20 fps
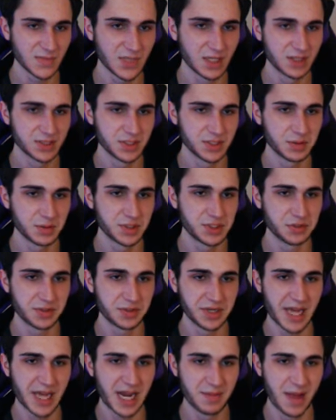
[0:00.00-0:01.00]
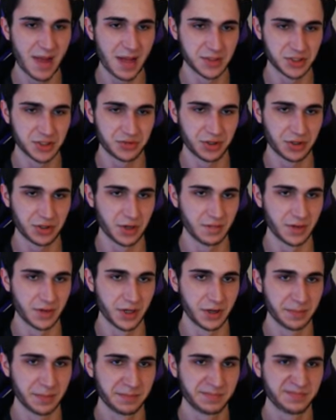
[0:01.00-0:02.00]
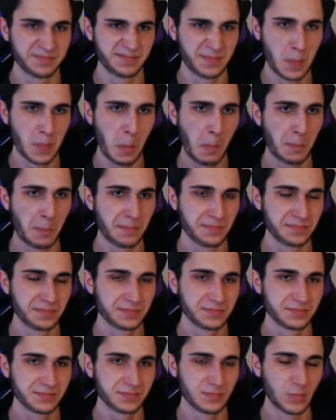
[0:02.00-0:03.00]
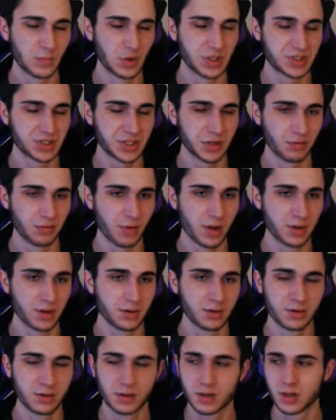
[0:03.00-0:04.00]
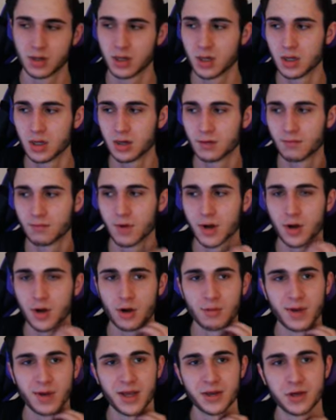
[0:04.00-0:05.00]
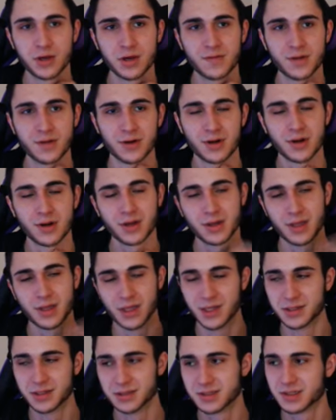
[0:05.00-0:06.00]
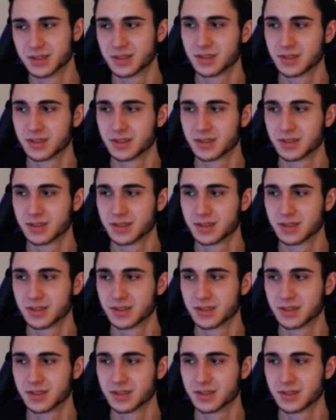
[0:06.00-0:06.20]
So we're just doing an out of bounds trick over here. We're just gonna run our way over and